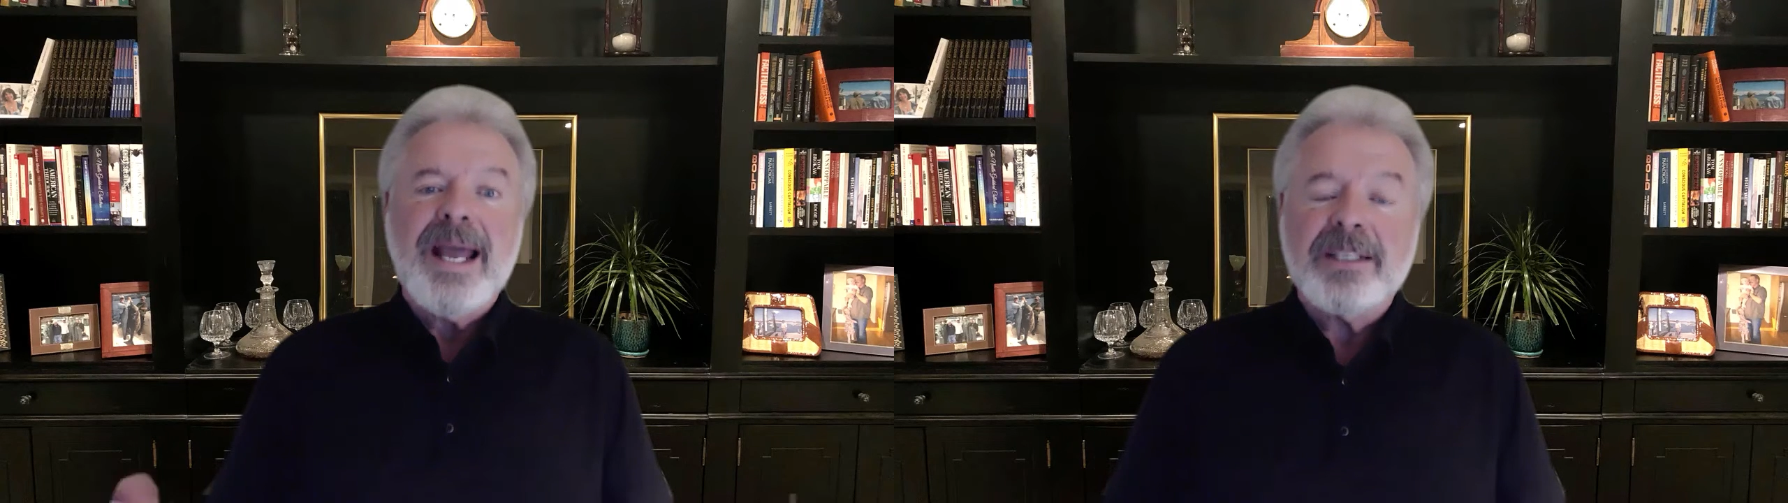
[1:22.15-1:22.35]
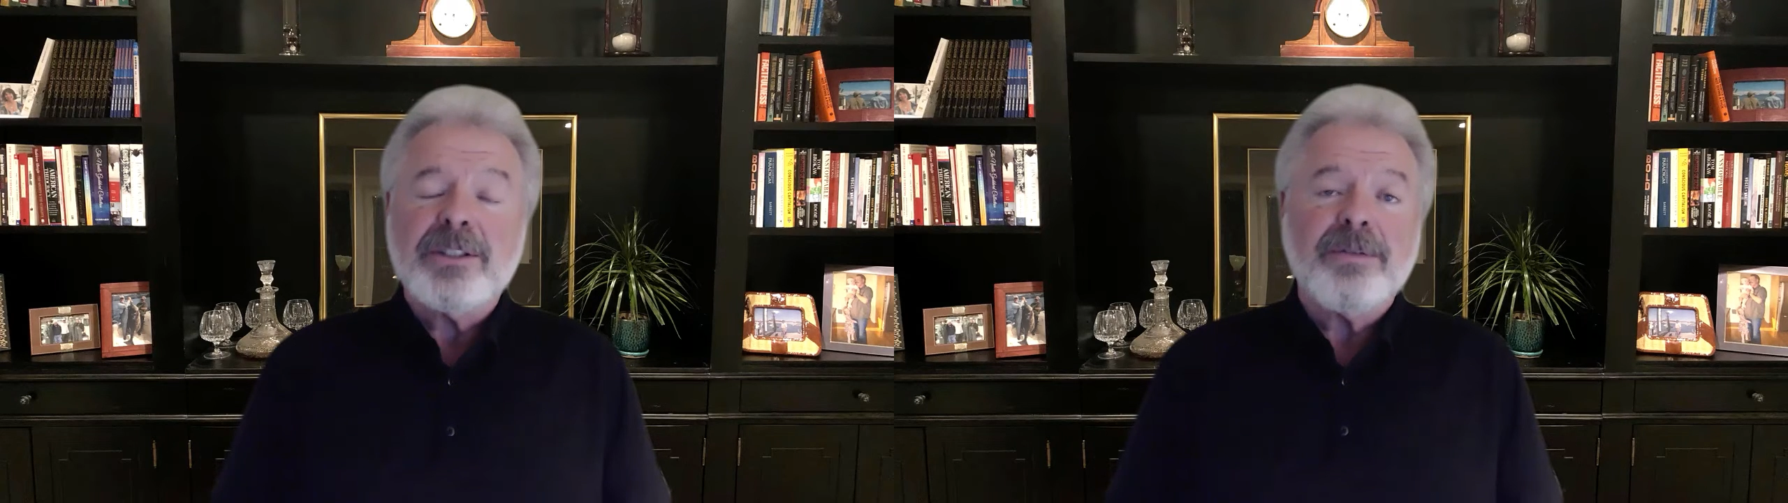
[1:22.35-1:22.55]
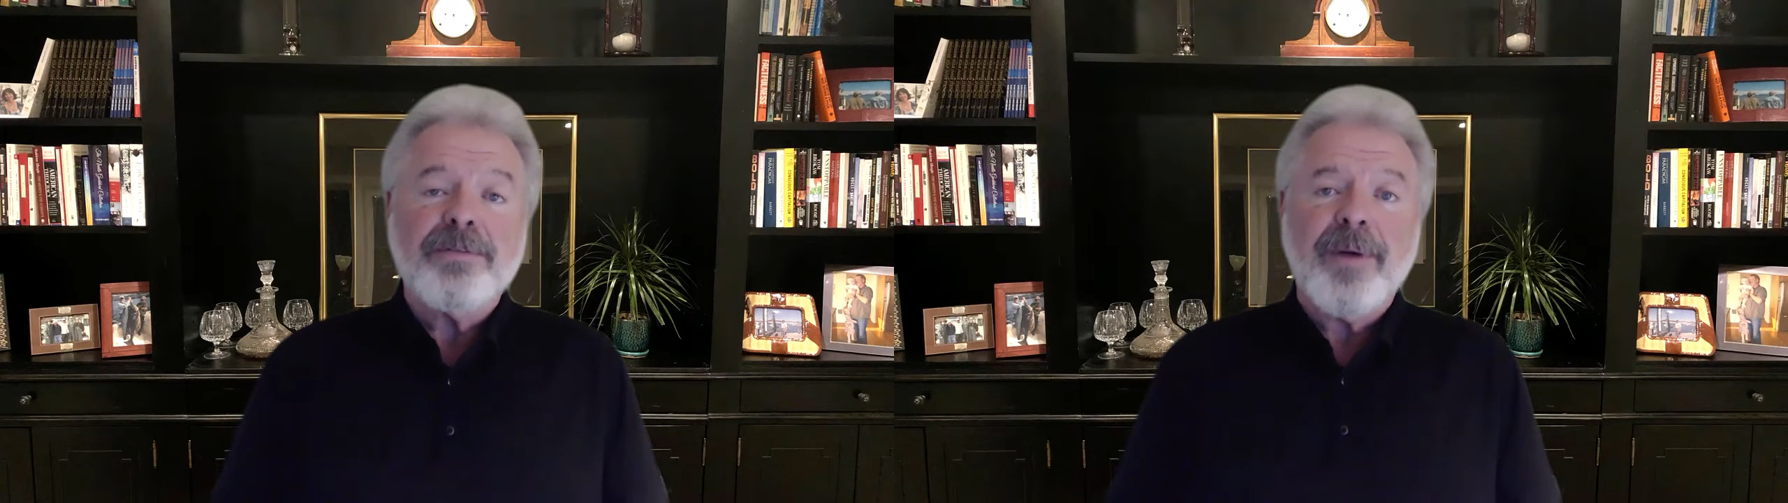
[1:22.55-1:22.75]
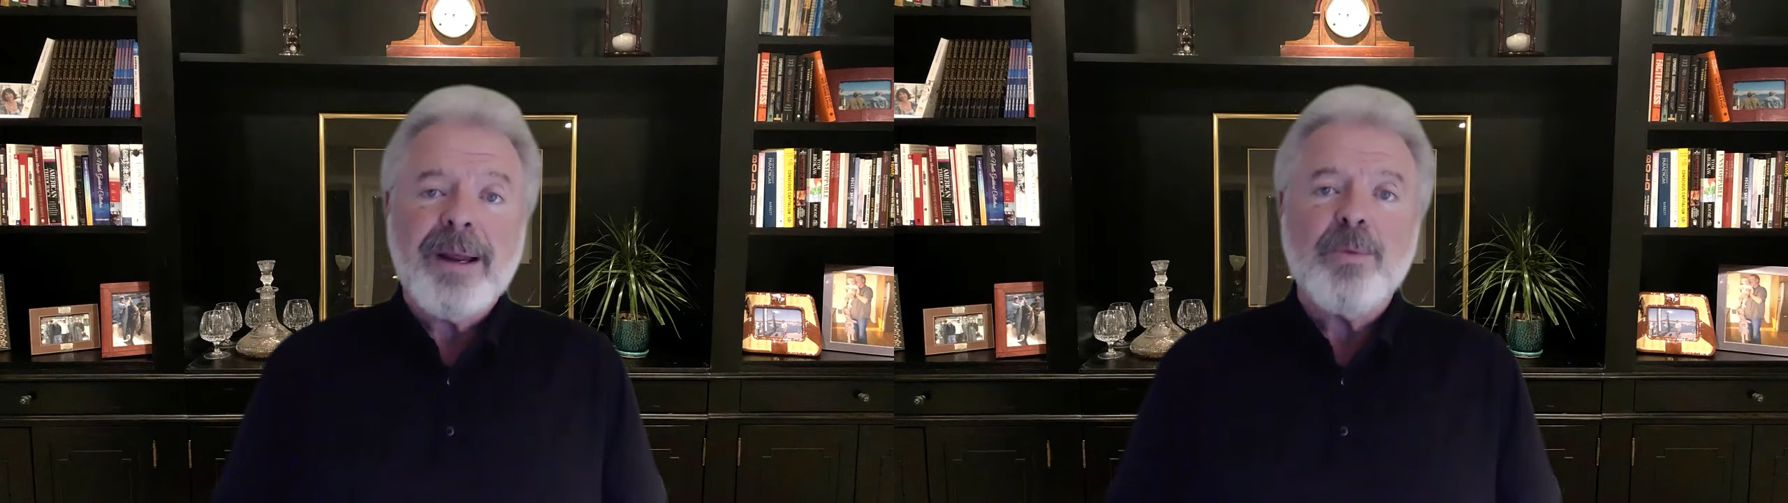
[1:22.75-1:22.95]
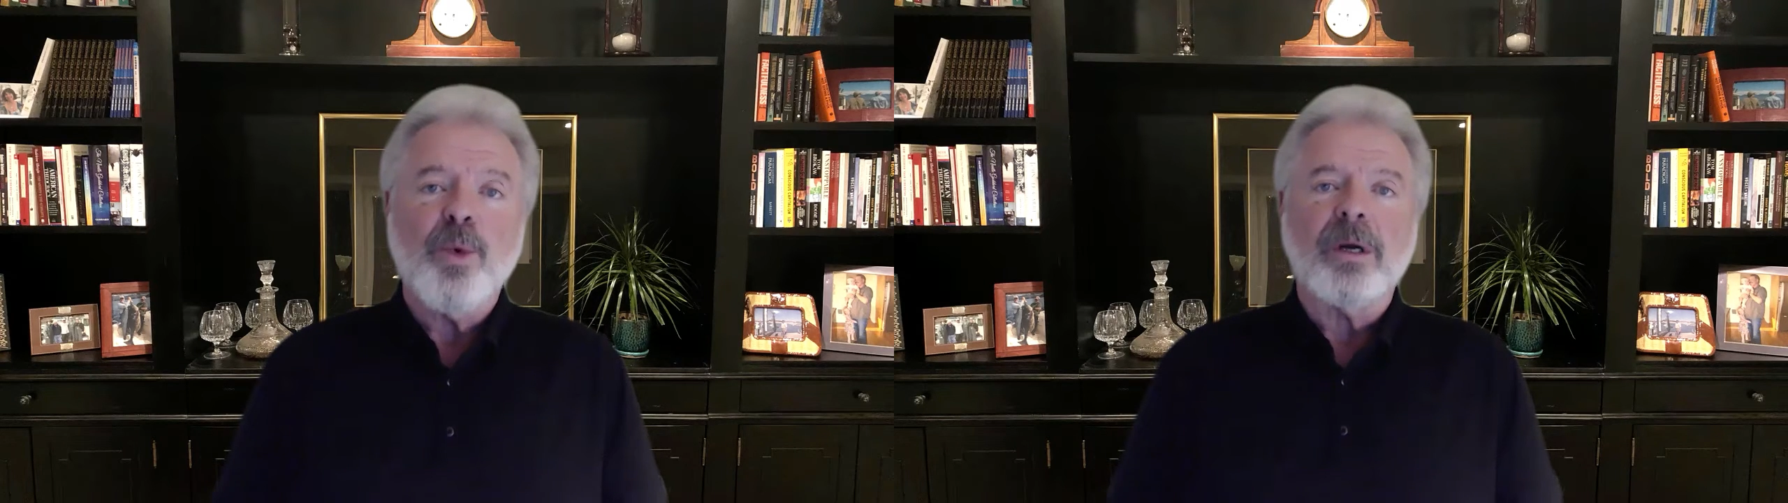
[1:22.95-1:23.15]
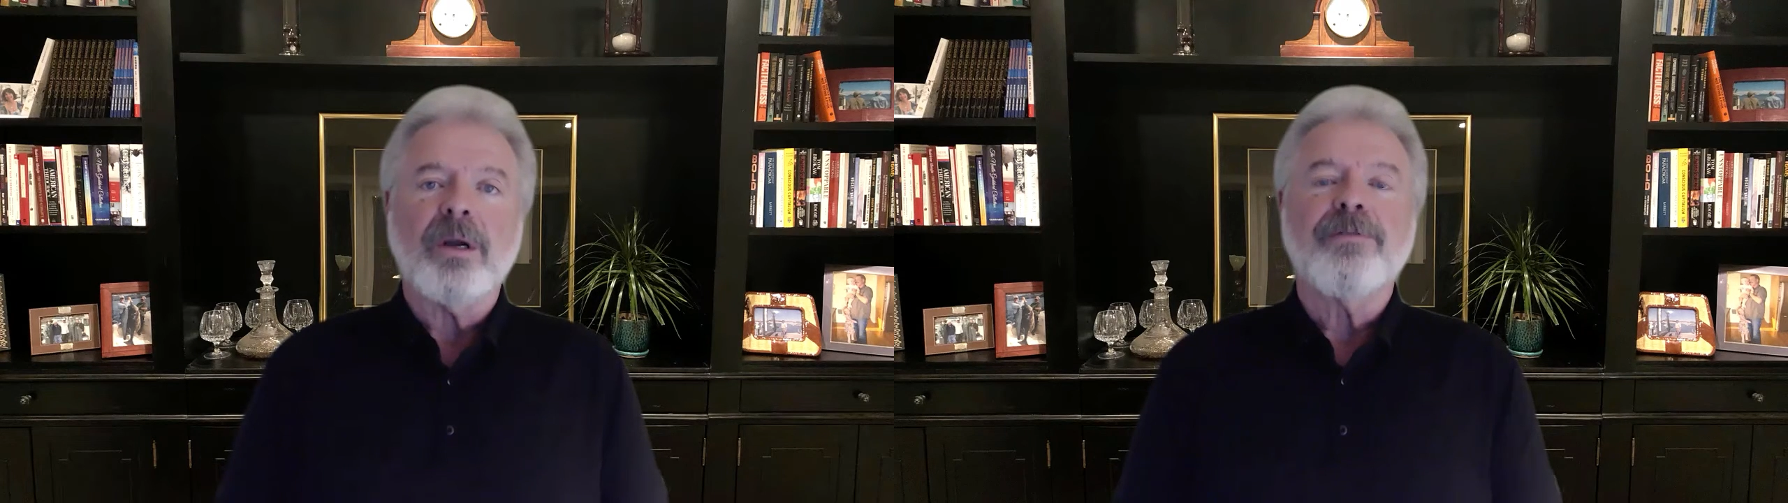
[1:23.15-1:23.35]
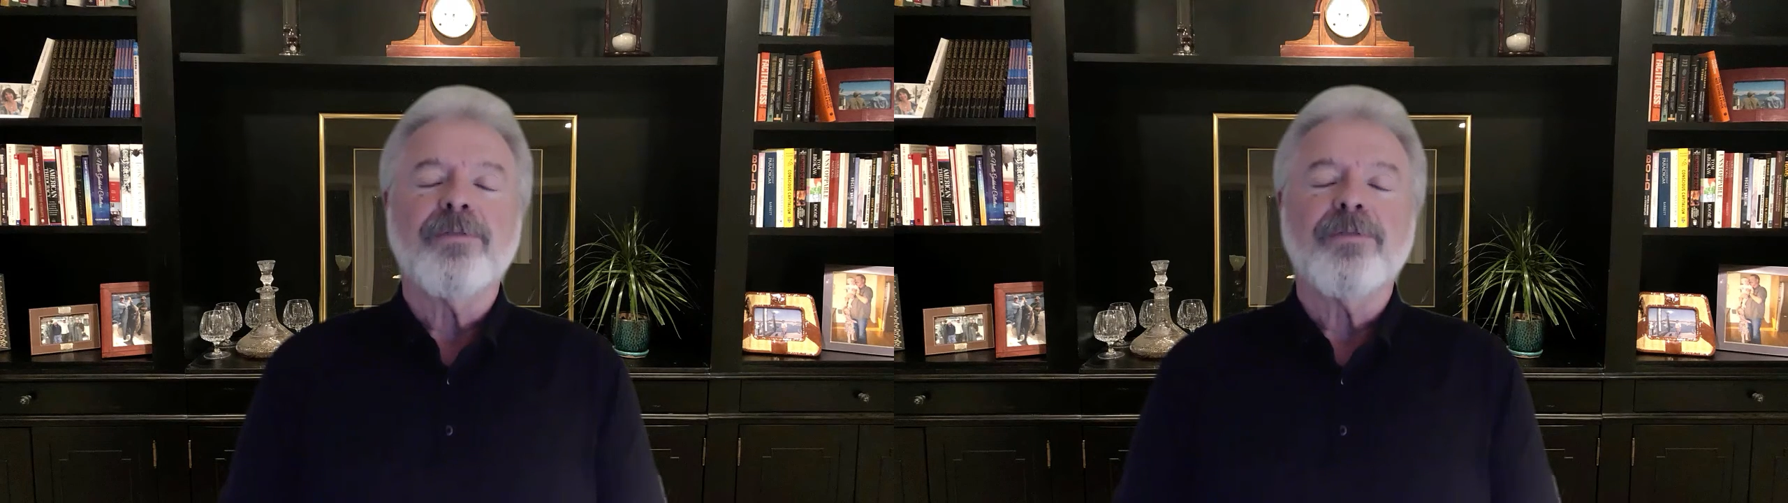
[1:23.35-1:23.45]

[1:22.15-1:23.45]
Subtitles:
It's the framework